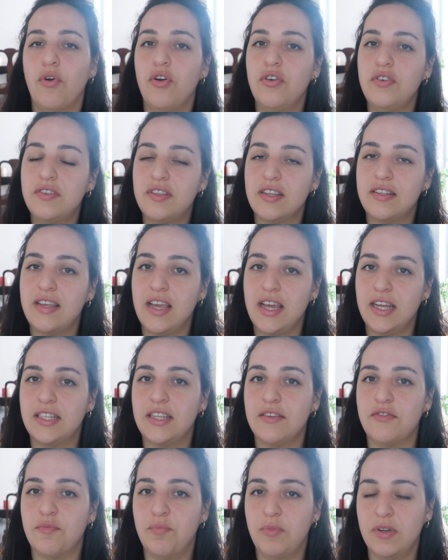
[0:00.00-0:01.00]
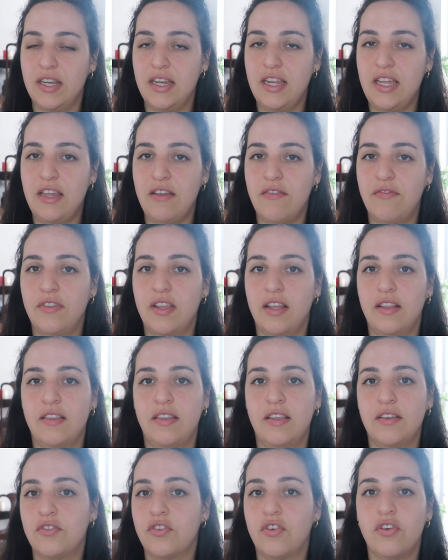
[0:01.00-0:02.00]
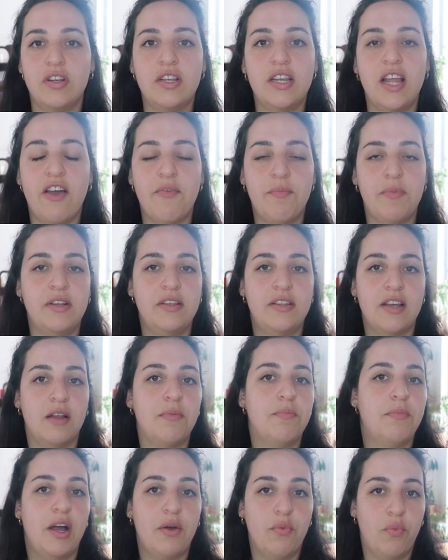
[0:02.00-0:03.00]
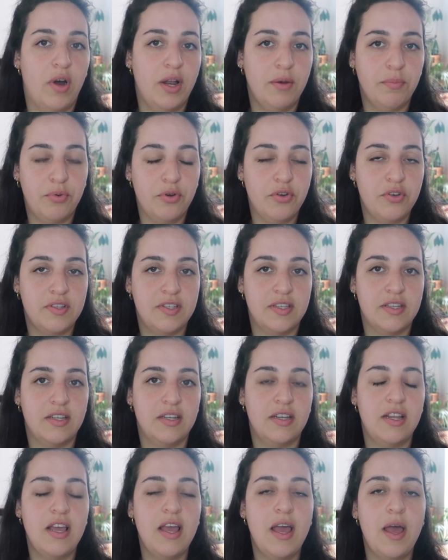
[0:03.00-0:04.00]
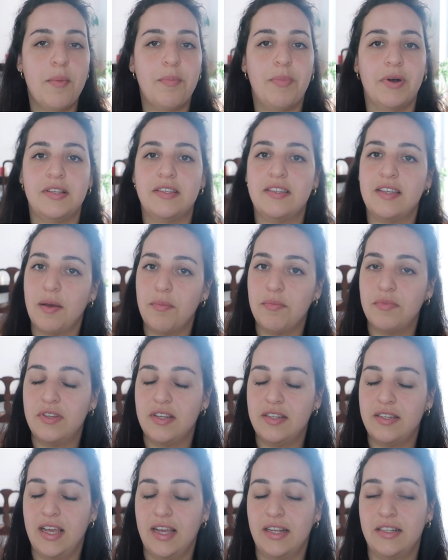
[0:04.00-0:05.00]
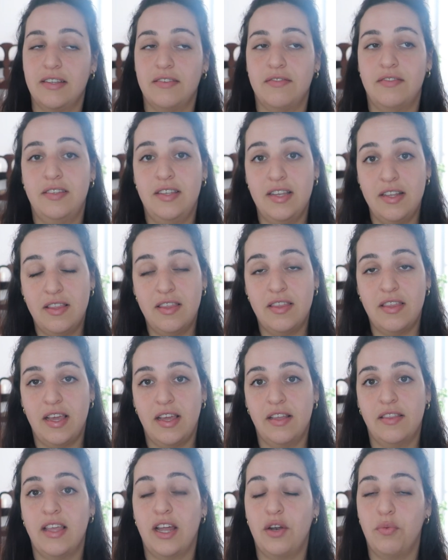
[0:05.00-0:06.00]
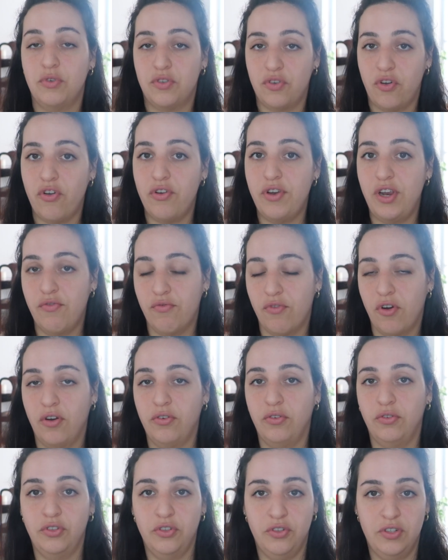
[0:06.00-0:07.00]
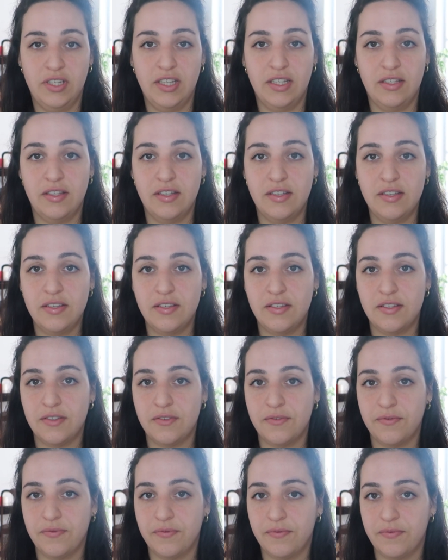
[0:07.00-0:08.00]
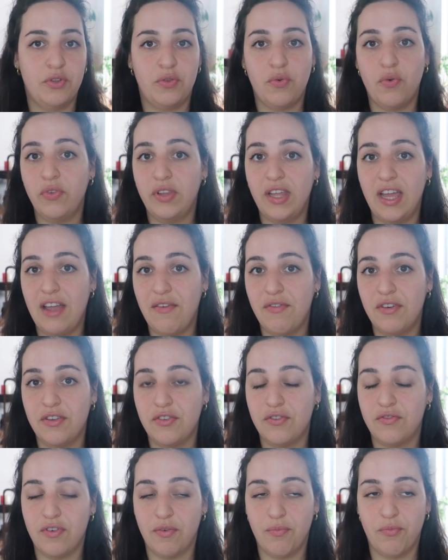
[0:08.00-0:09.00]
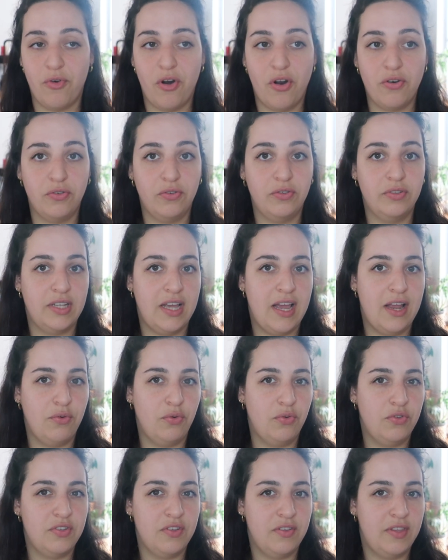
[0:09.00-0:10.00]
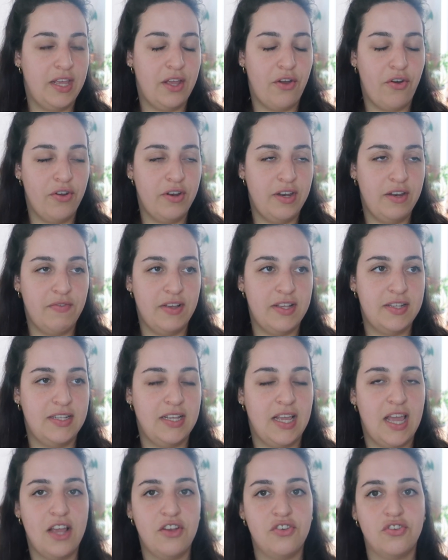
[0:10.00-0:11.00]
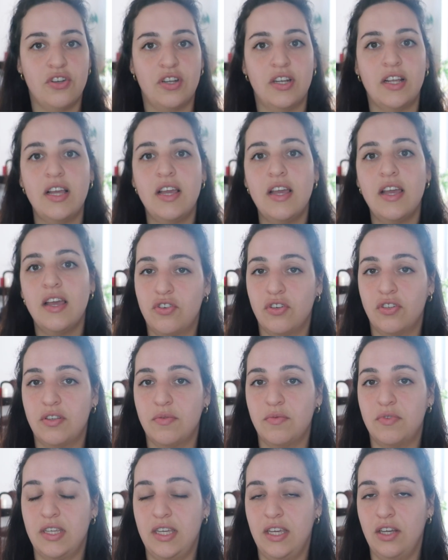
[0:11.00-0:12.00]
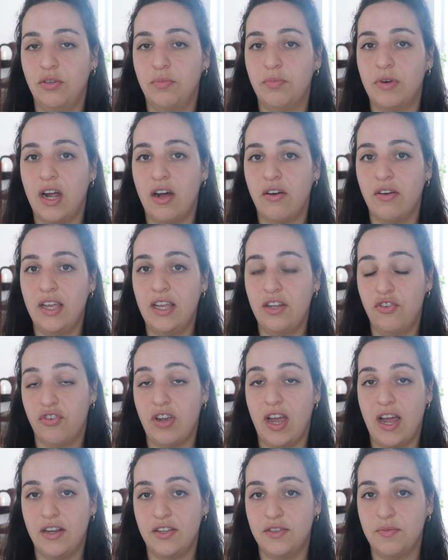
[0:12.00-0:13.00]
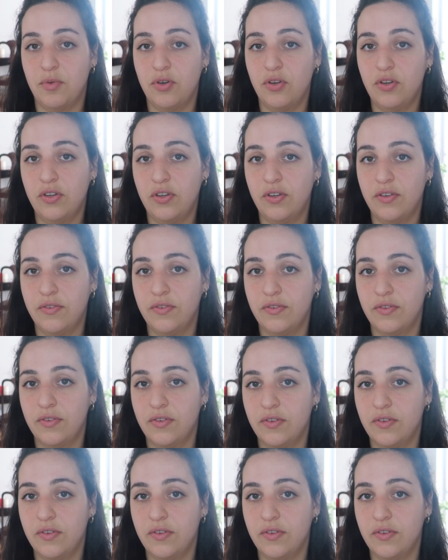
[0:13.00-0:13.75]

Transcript: And most detectives believed that this couldn't have been done by one person, but some detectives did think that it was only Ronald who did this. So with all the evidence from Ronald and also their own investigation, this took them to Heelbrow in Johannesburg.